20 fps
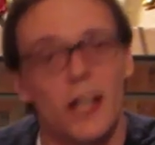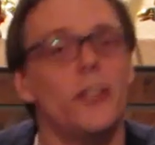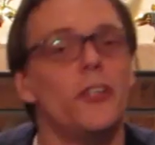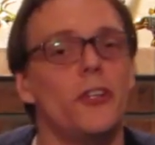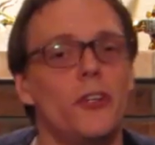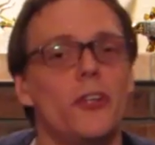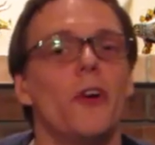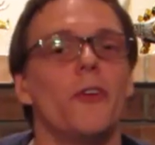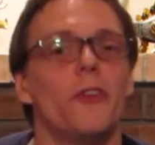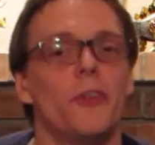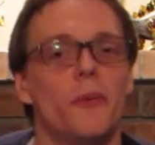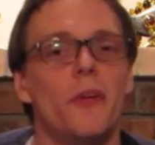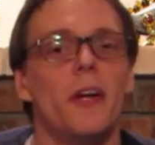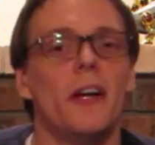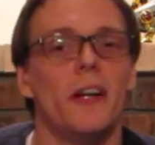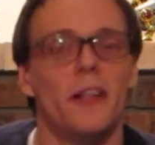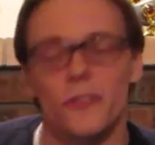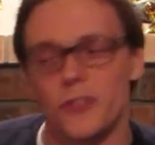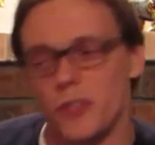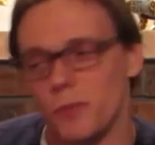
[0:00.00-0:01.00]
You know,
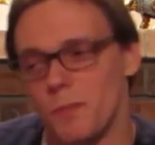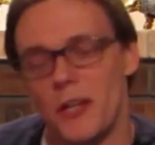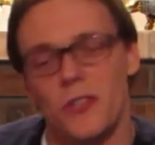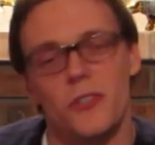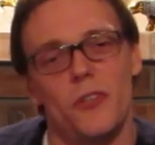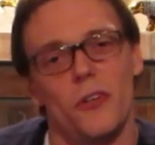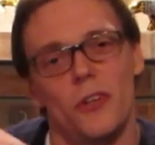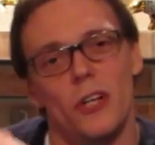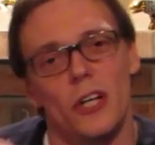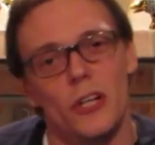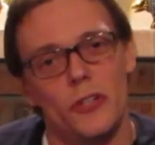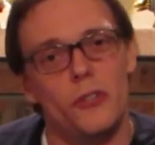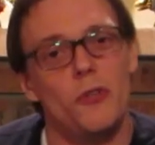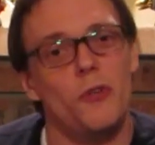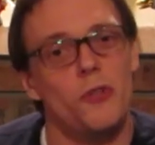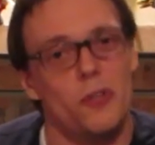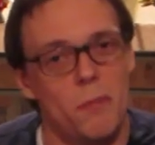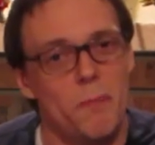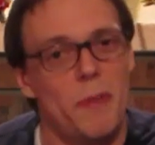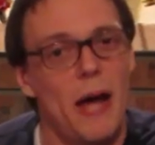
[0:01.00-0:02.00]
the special
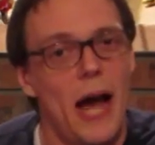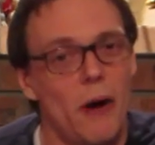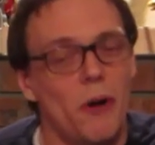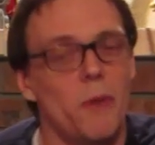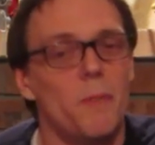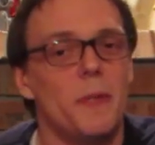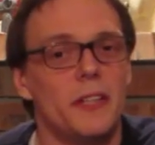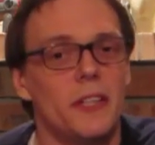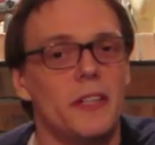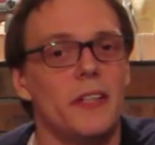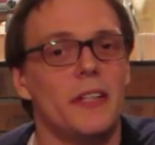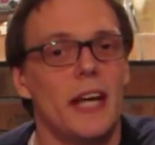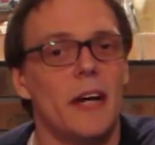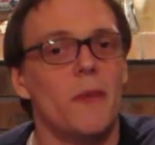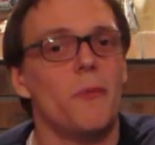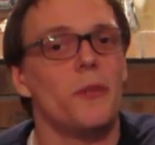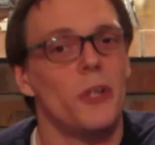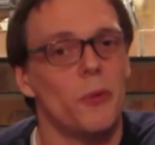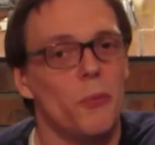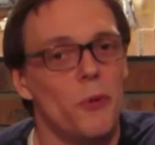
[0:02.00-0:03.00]
douche empowerment that you
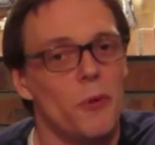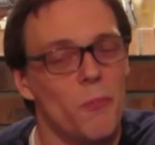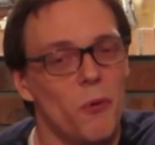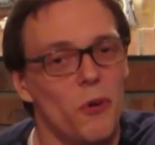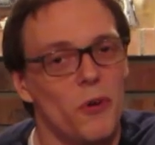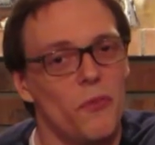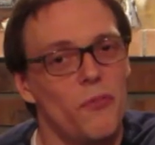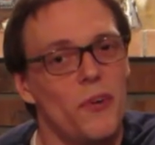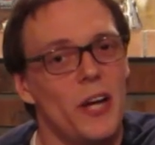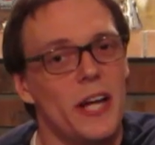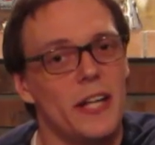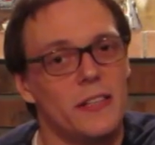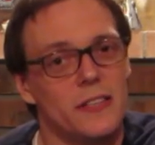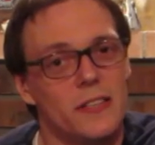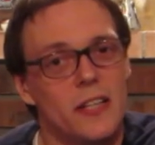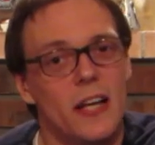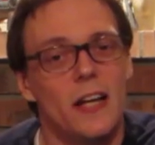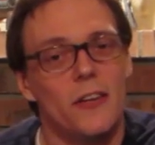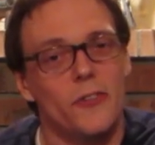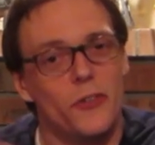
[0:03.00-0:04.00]
get when you're with more
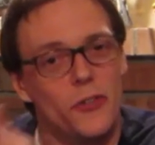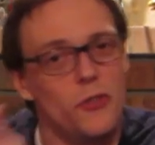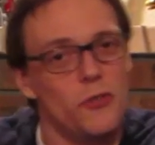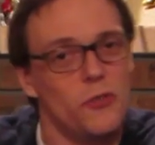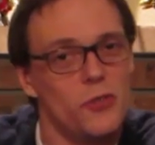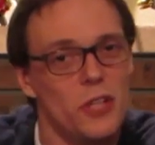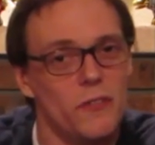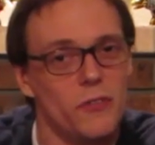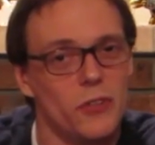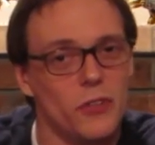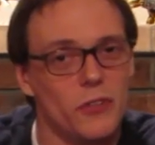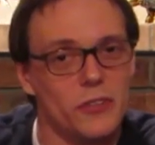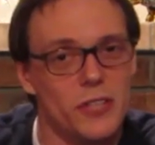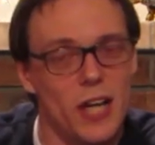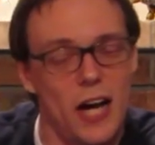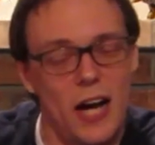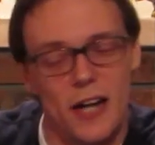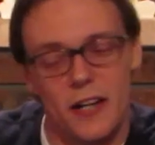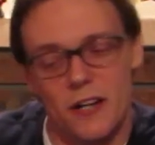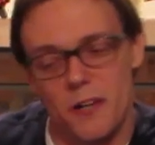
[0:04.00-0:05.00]
friends. The douche level goes
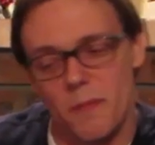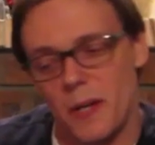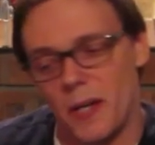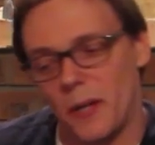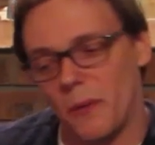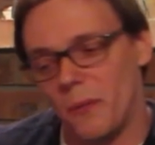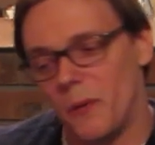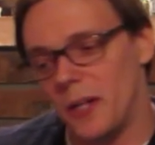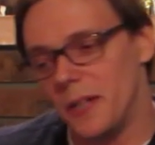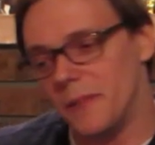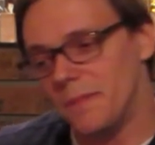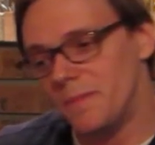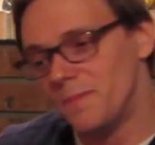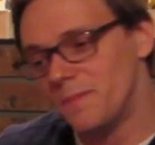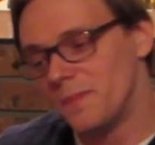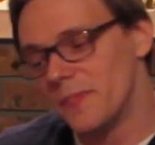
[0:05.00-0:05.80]
higher no matter what.